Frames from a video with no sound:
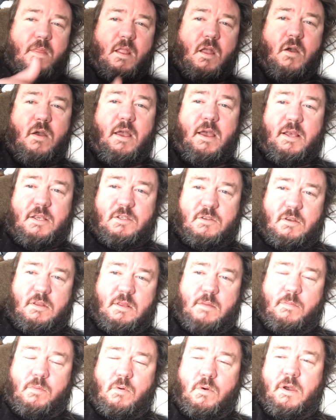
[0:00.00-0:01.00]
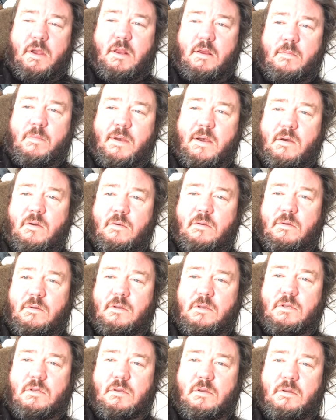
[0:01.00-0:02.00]
Oh yeah. So at the point about
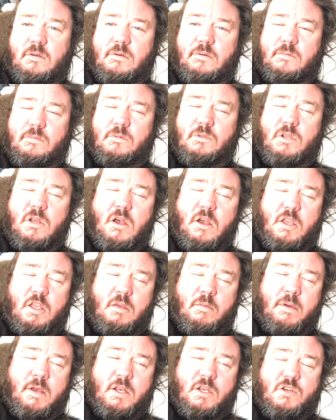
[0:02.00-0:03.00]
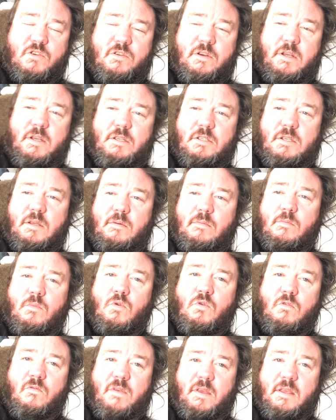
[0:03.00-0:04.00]
documentaries and
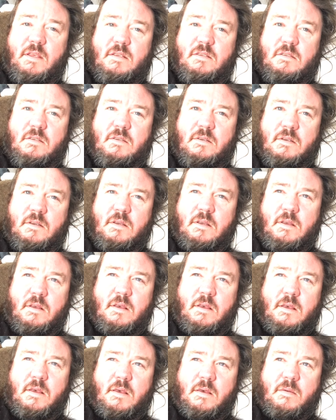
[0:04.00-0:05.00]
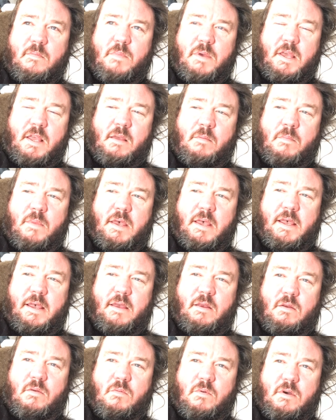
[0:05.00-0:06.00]
movies being
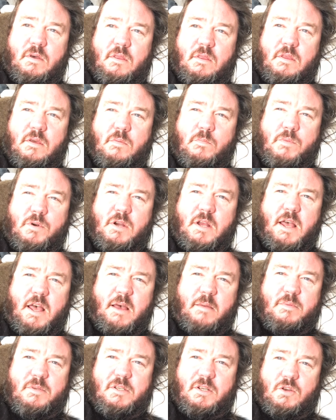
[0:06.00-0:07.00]
made with perhaps